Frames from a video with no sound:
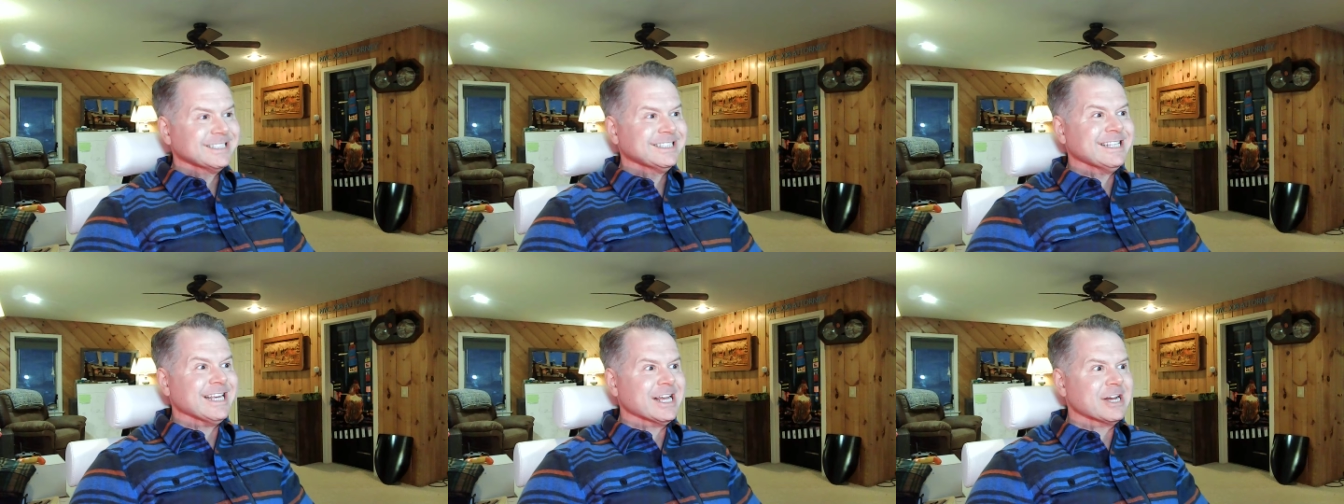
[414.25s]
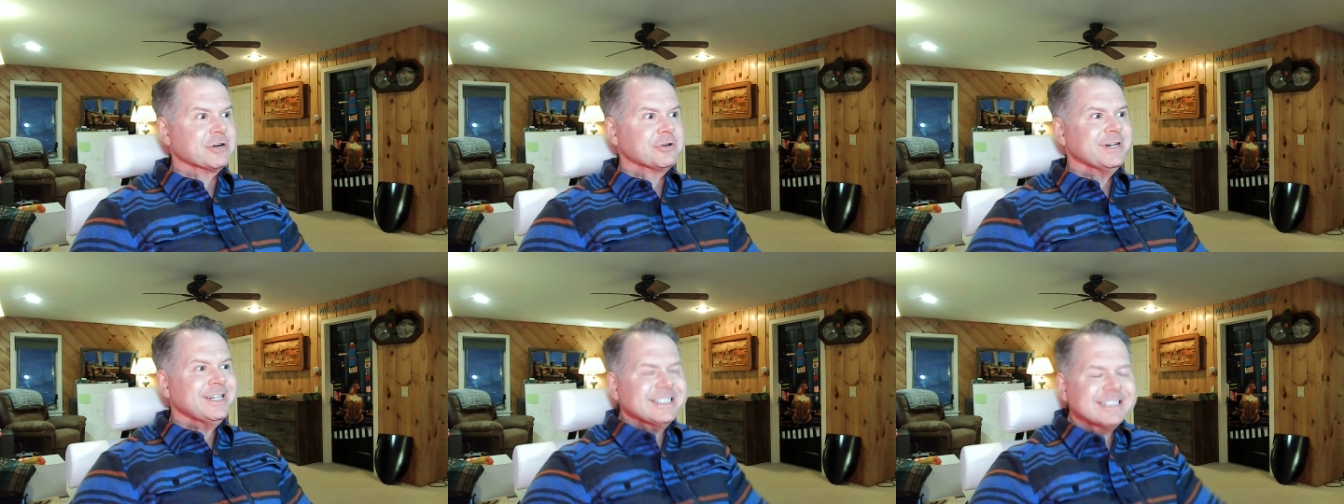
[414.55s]

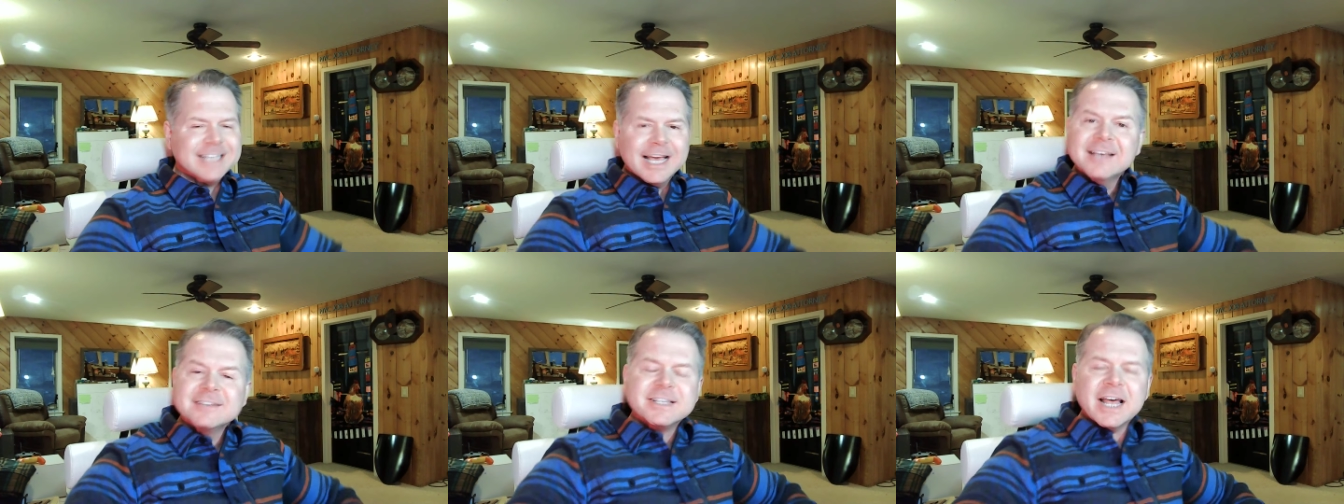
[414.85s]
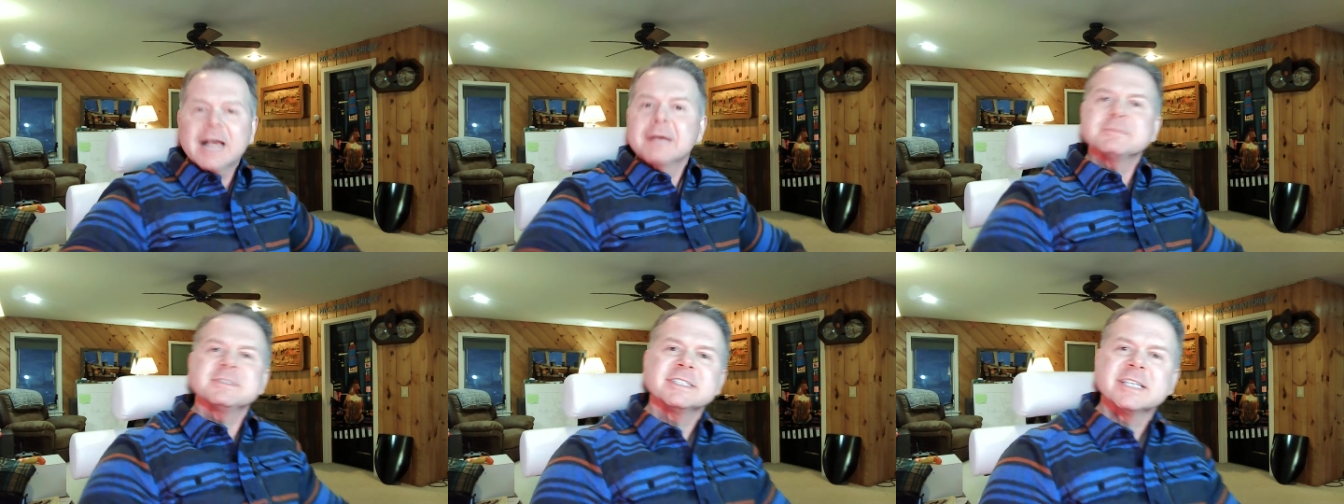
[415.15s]
Gary says
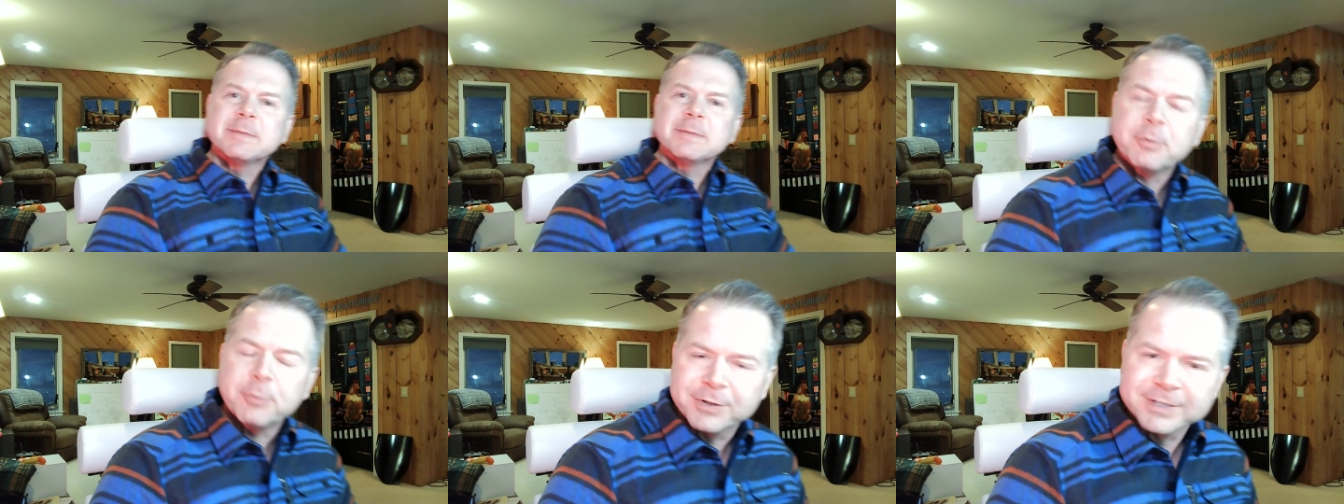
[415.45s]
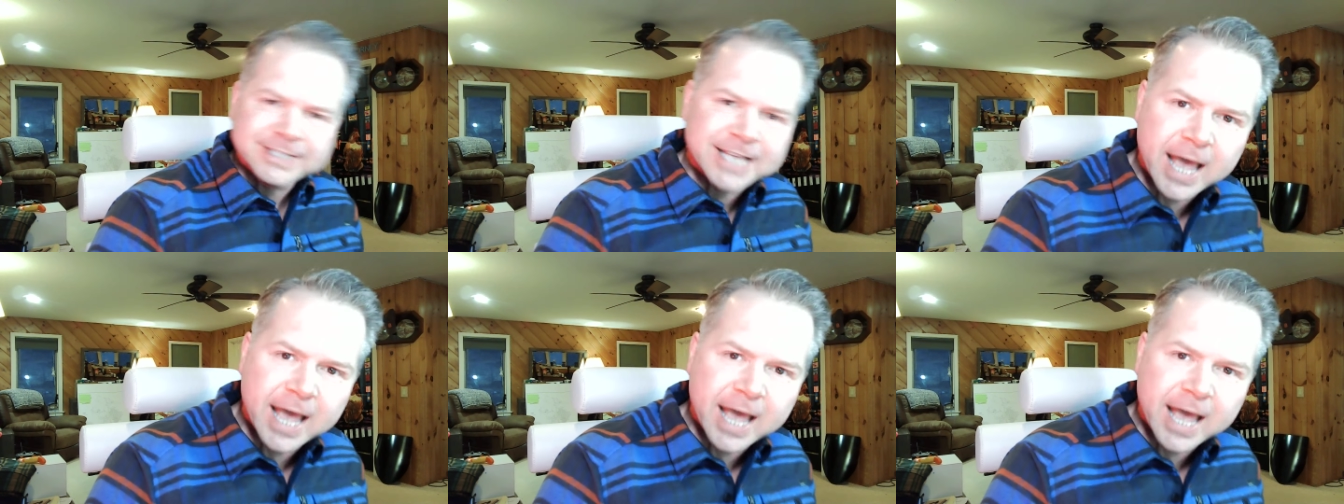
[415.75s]
that I'm sleeping with